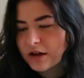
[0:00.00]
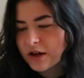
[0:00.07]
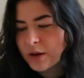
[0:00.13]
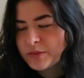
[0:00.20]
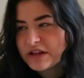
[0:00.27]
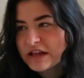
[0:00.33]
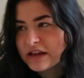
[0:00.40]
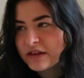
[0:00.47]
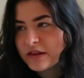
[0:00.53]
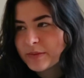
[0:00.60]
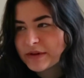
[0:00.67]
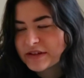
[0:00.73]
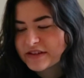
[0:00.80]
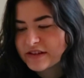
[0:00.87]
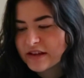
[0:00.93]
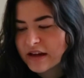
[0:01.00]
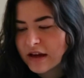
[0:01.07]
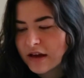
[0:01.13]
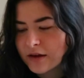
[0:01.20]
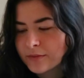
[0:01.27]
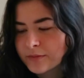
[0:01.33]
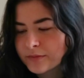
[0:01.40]
I'm taking the bus
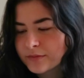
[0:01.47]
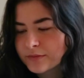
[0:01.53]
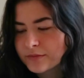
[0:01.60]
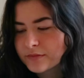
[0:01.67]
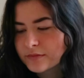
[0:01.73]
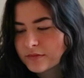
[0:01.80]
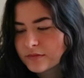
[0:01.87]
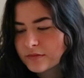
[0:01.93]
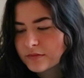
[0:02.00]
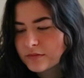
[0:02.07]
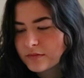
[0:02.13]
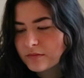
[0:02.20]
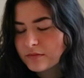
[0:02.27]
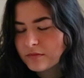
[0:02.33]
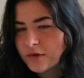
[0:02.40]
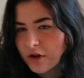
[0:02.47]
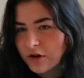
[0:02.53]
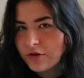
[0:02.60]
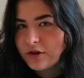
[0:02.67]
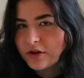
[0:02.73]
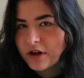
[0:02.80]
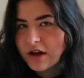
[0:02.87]
today.
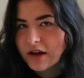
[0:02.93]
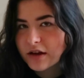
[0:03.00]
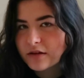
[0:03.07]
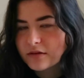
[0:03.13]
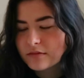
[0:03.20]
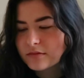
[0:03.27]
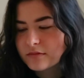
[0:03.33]
No, you're not.